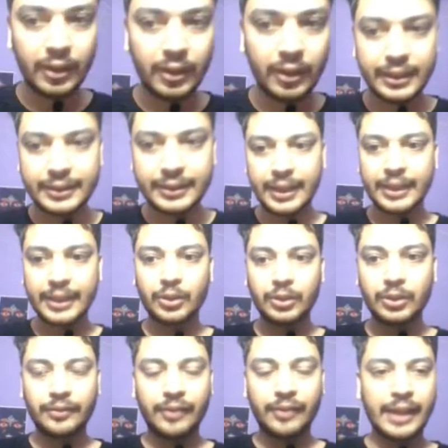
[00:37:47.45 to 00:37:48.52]
Now let's get to
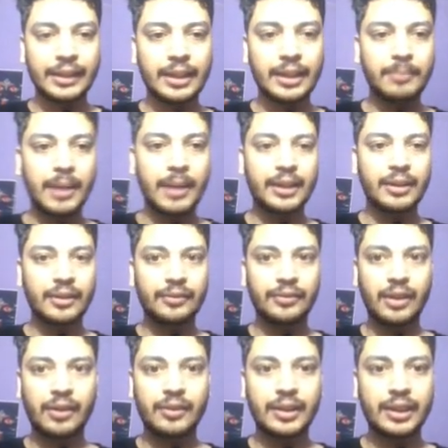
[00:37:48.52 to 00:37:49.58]
the final part of
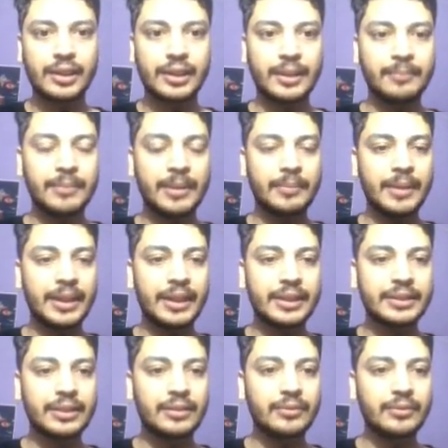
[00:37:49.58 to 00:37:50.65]
our
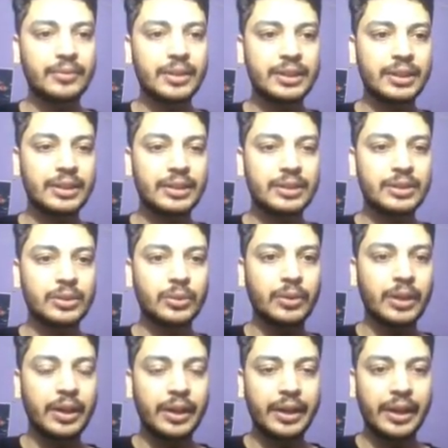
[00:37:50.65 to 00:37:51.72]
implementation, which is to
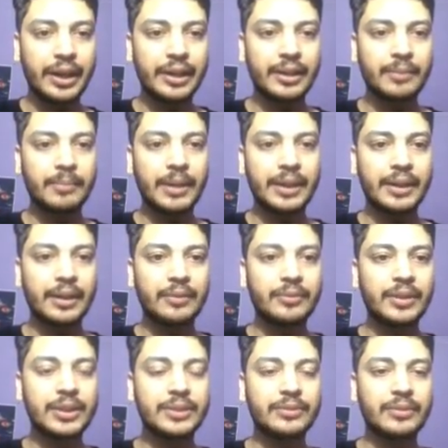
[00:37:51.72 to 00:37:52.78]
create a button
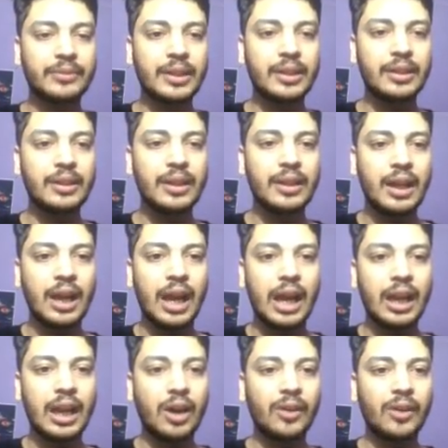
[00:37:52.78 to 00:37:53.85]
which will
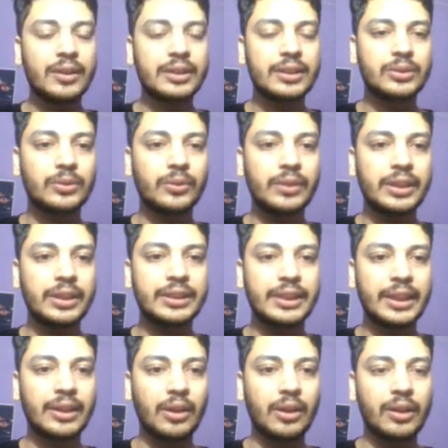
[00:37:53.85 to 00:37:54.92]
allow us to
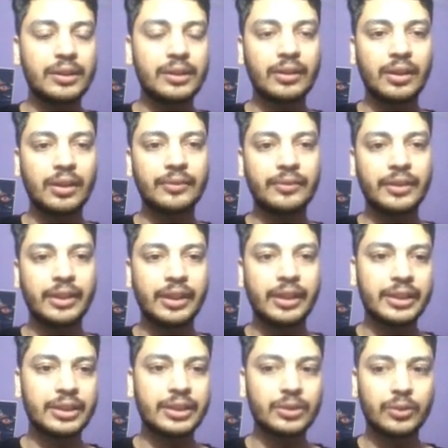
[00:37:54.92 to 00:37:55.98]
reset all the
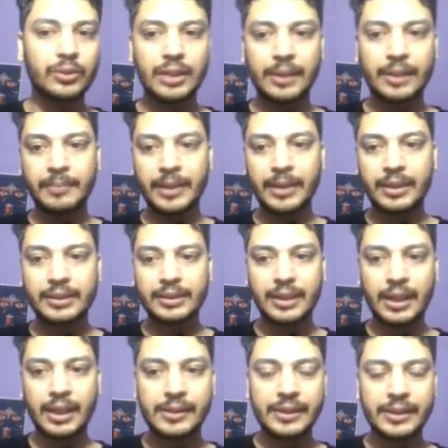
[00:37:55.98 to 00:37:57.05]
configuration so that players
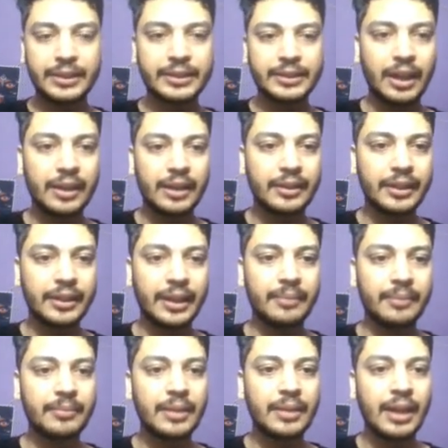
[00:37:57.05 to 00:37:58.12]
can restart the
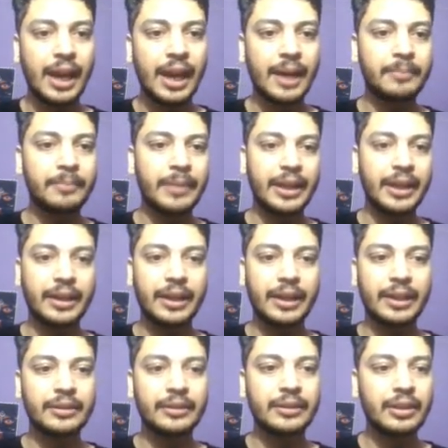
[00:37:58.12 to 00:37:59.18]
game and play
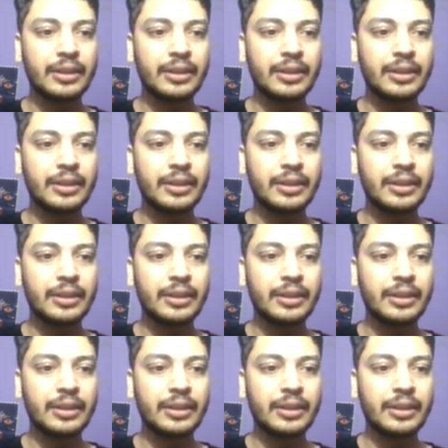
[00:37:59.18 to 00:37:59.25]
again.